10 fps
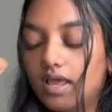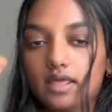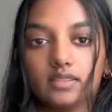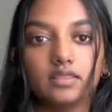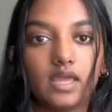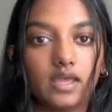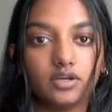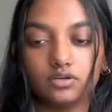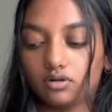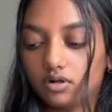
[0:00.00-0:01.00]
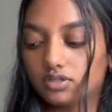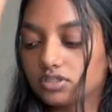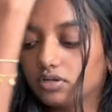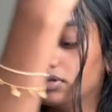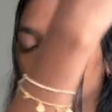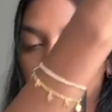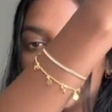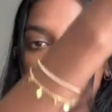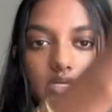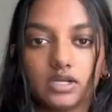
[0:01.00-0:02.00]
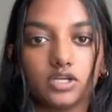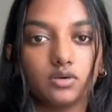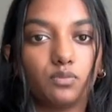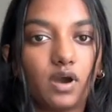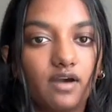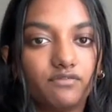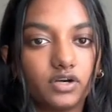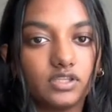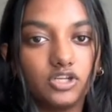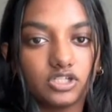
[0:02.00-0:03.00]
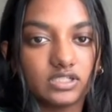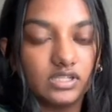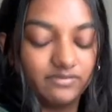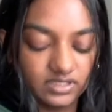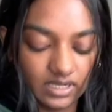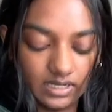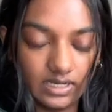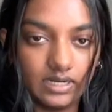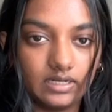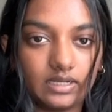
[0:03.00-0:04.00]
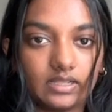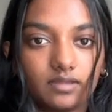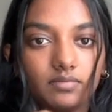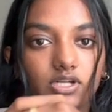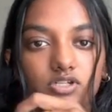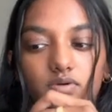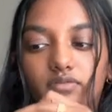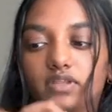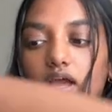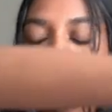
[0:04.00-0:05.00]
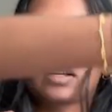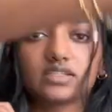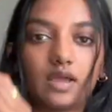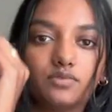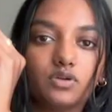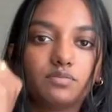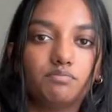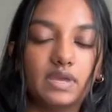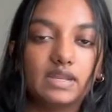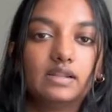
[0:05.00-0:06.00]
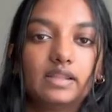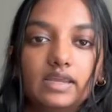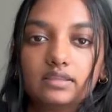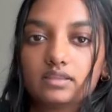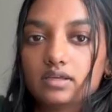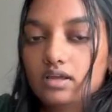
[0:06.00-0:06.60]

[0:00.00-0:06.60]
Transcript: and then you'll also need wherever your sleeve is ending get the measurement of that because I'm doing mid length